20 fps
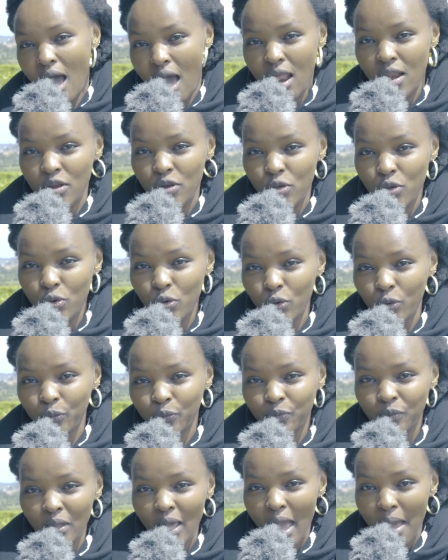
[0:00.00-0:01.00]
a new
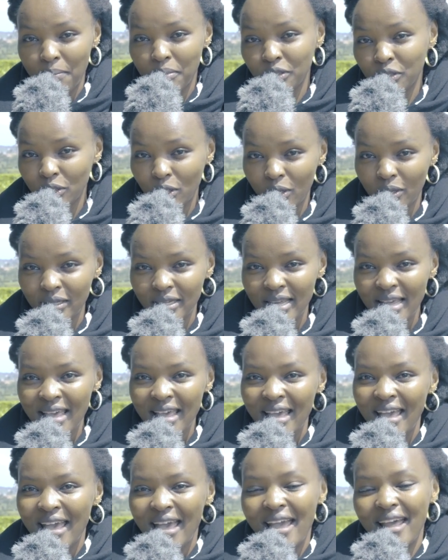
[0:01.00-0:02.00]
episode,
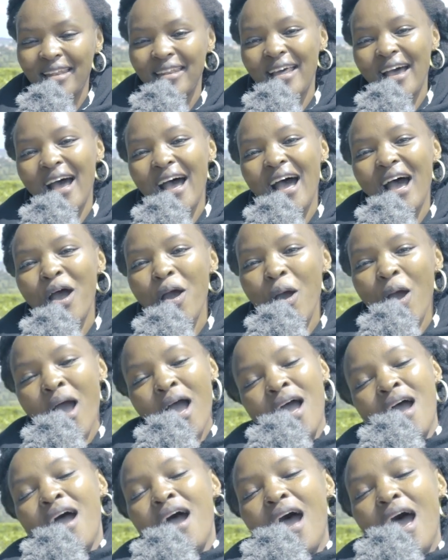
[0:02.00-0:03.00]
and
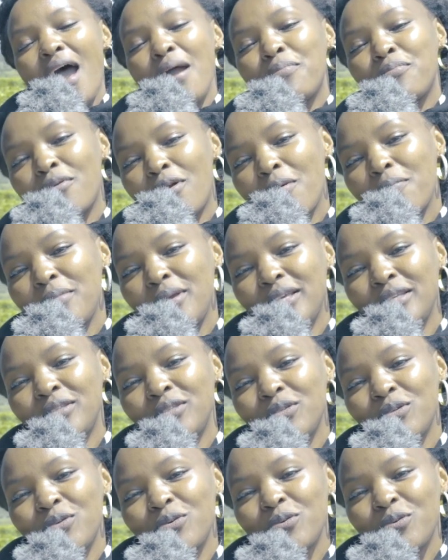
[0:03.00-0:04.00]
I
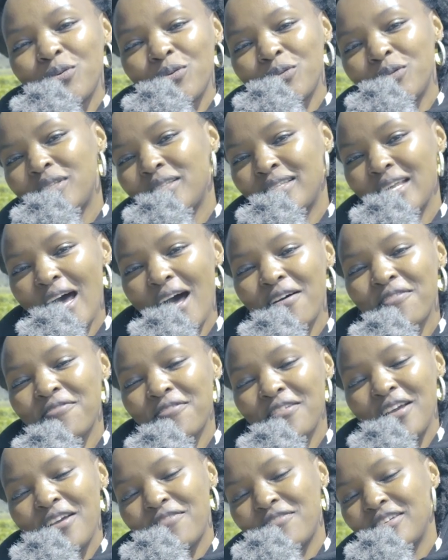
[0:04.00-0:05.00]
promise you good stuff
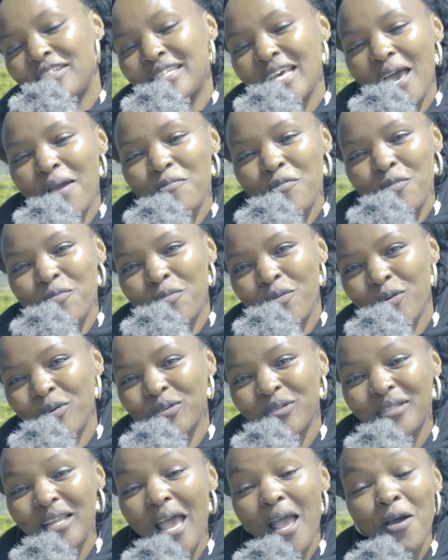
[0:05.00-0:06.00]
every time we
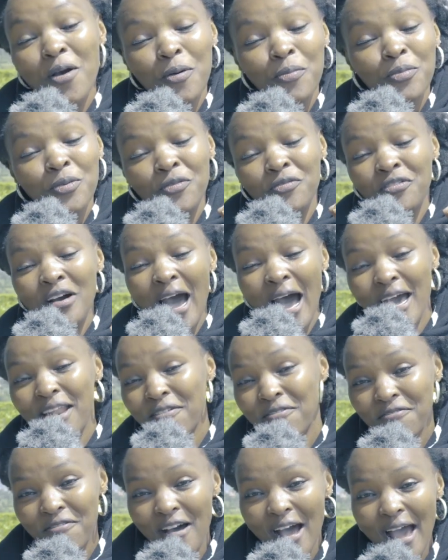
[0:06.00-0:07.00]
post. I hope you've
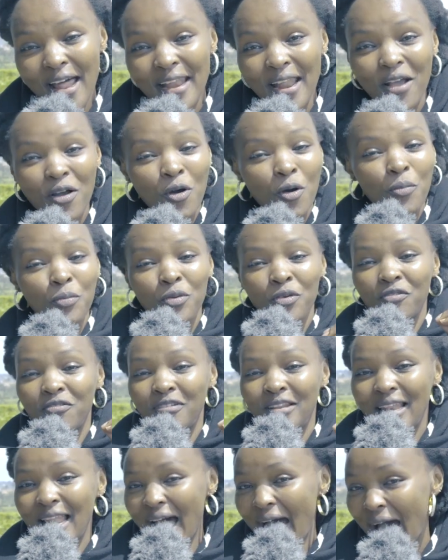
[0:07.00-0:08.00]
had fun. I hope you've
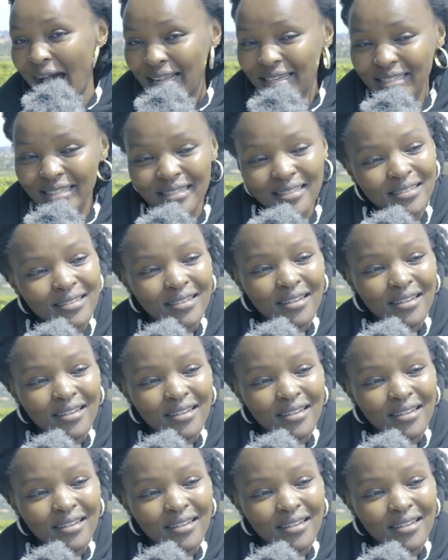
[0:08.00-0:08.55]
learned.